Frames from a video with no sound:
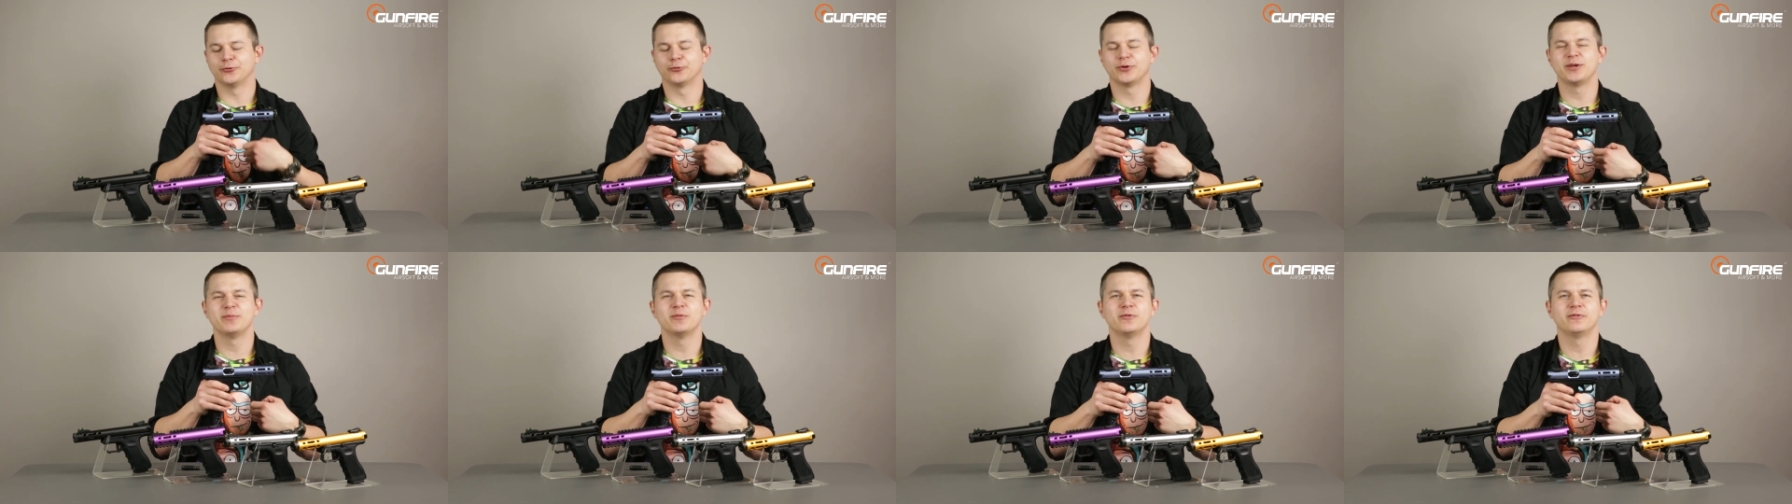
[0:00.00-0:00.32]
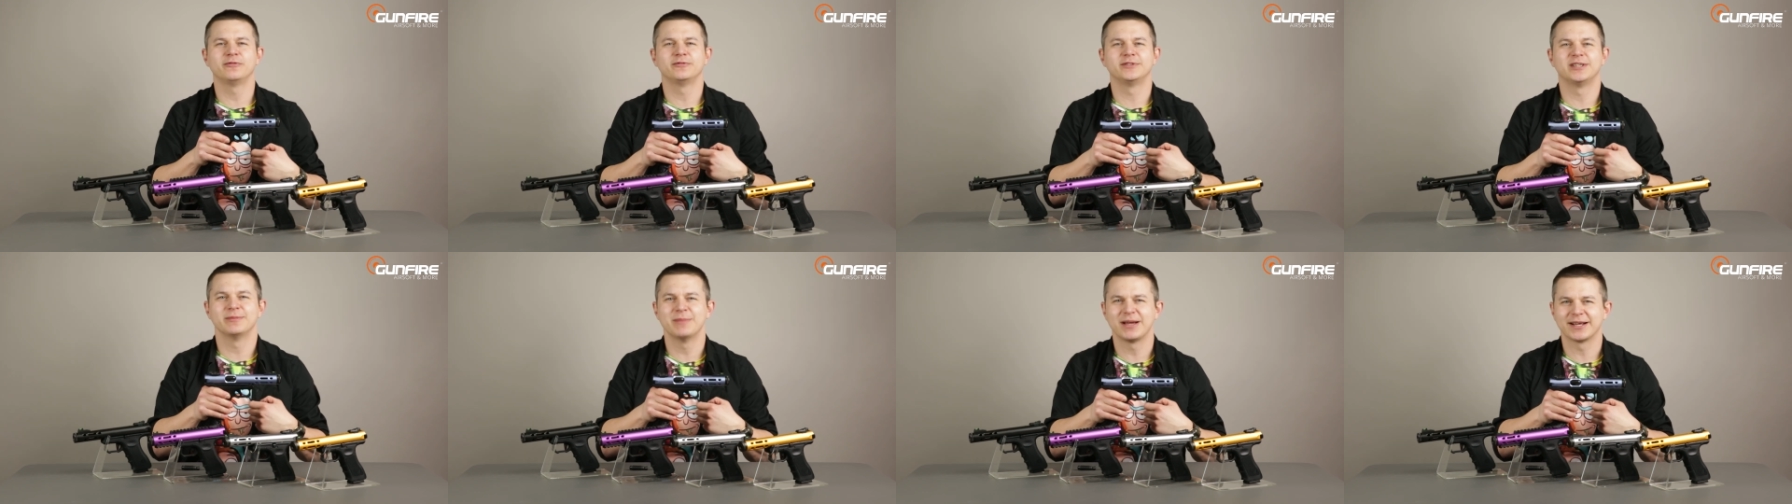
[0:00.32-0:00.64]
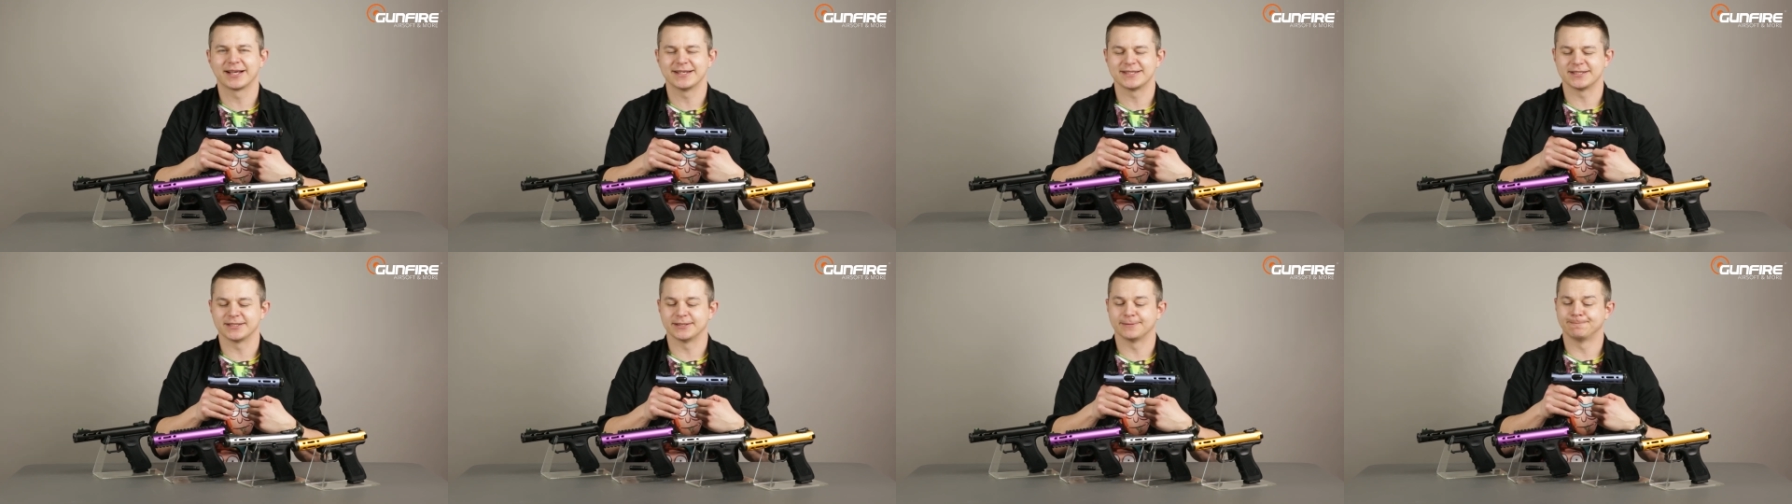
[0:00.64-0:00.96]
to remove the
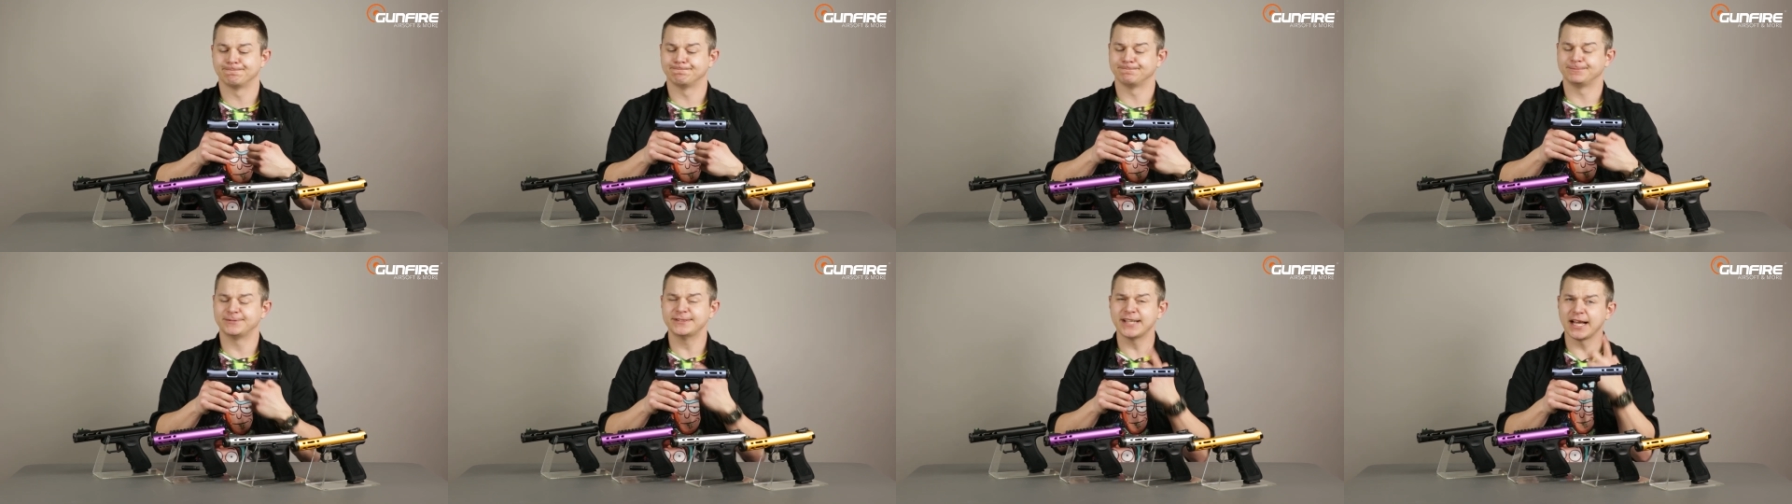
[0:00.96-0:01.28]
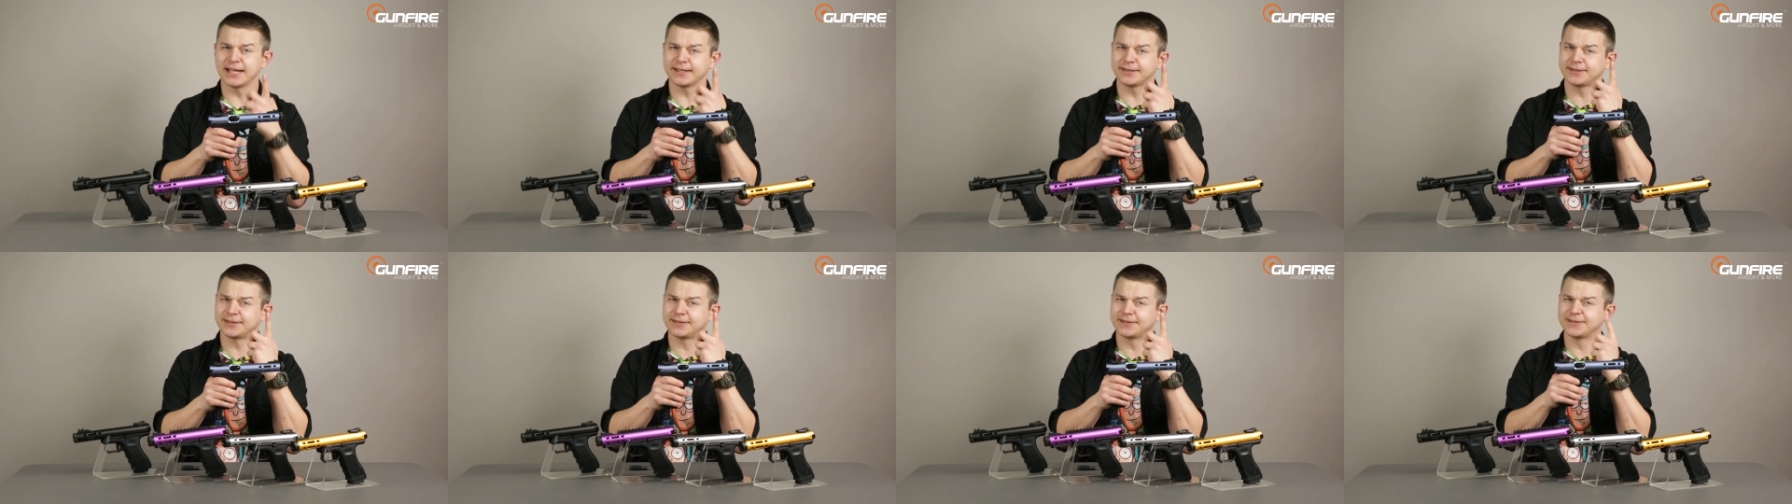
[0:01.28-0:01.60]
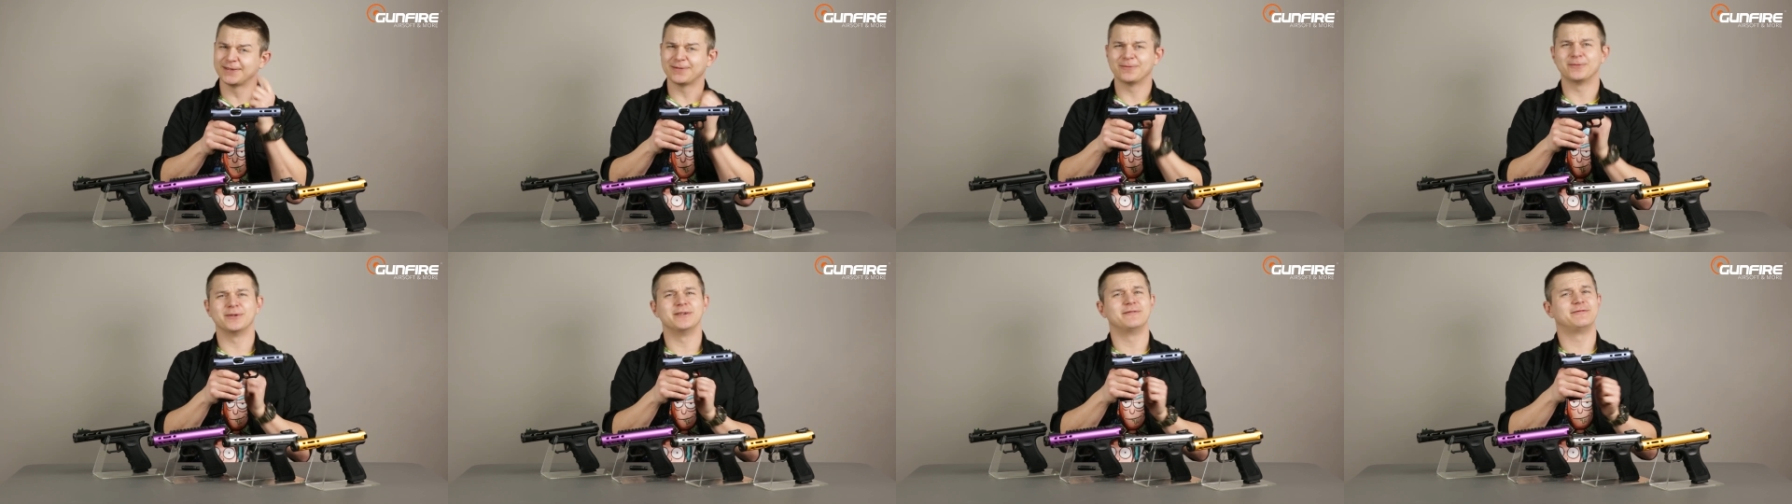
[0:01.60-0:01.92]
magazine.
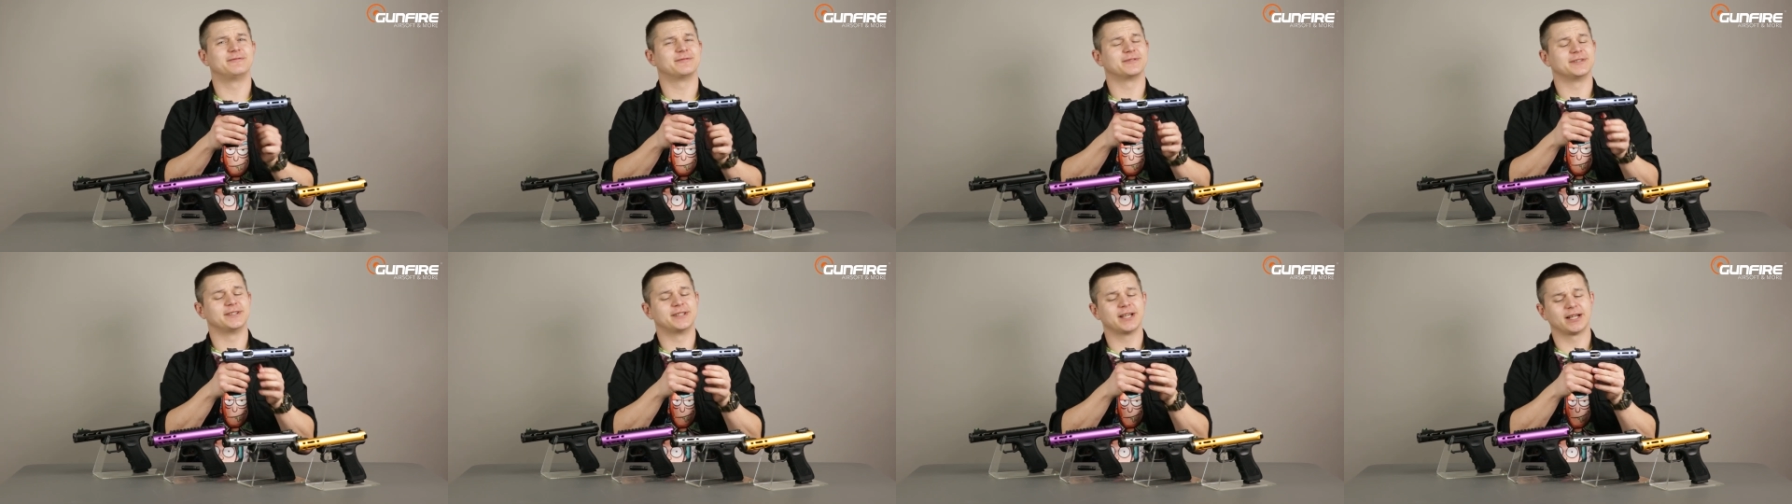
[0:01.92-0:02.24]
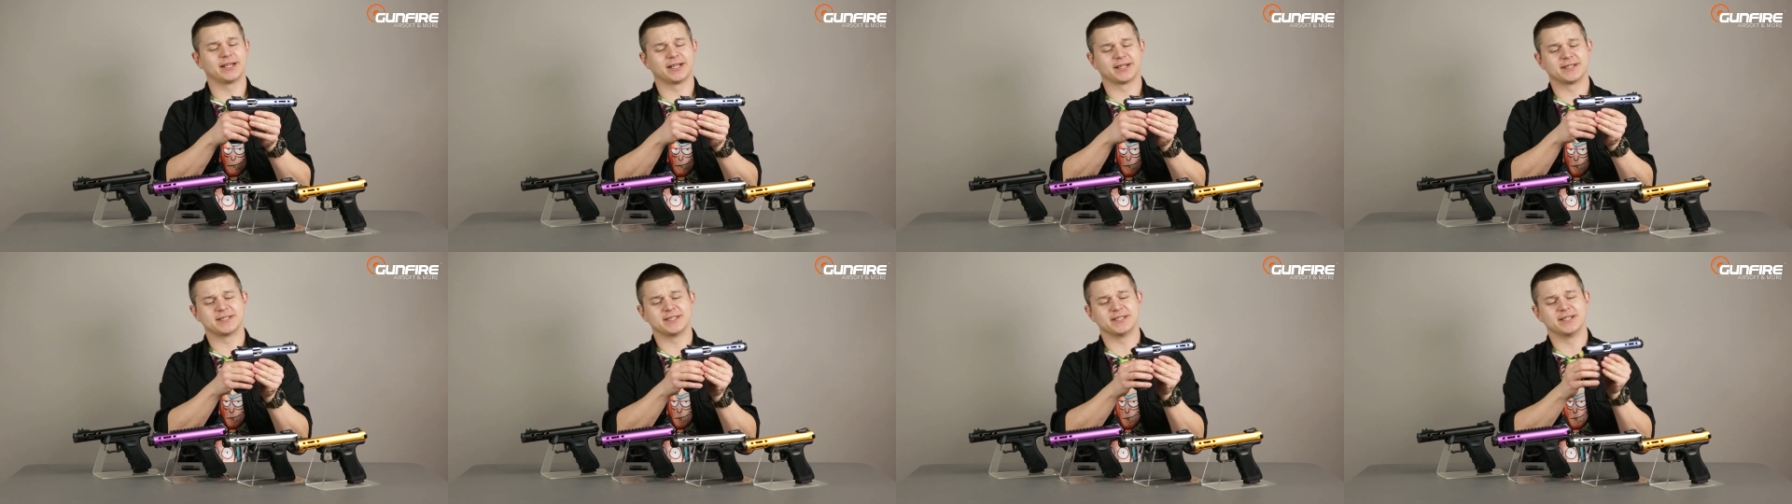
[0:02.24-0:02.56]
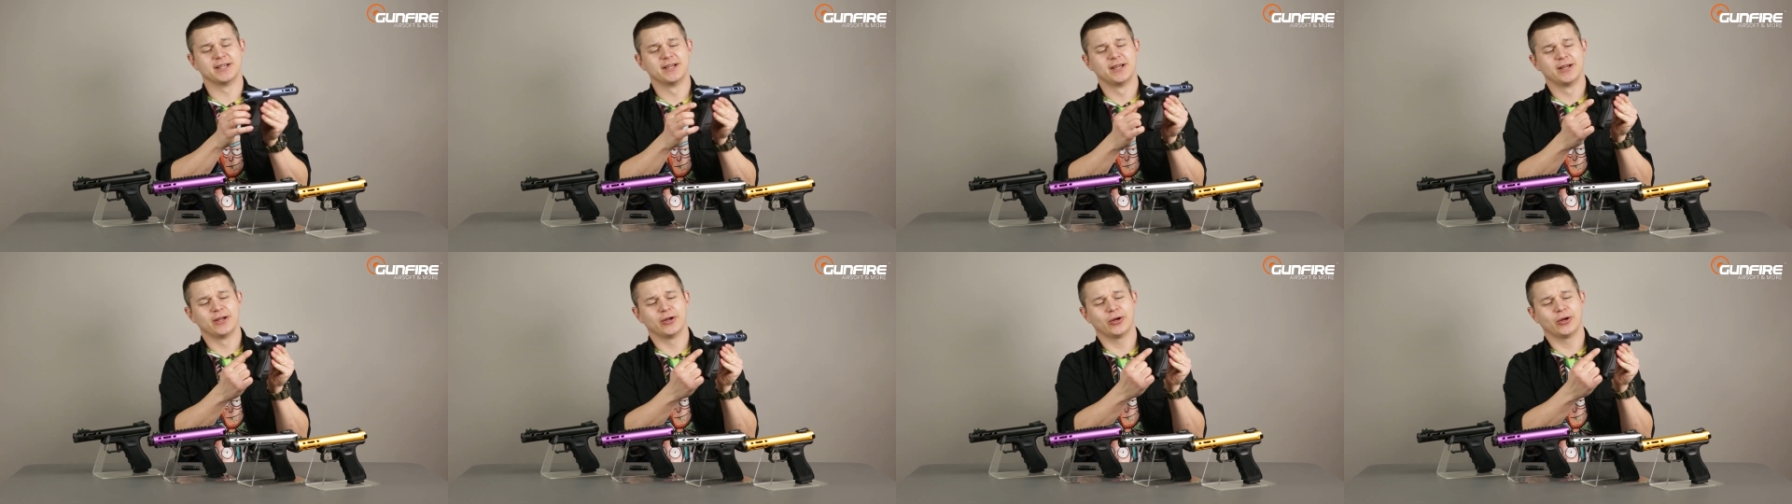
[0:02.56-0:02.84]
Not with Galaxy.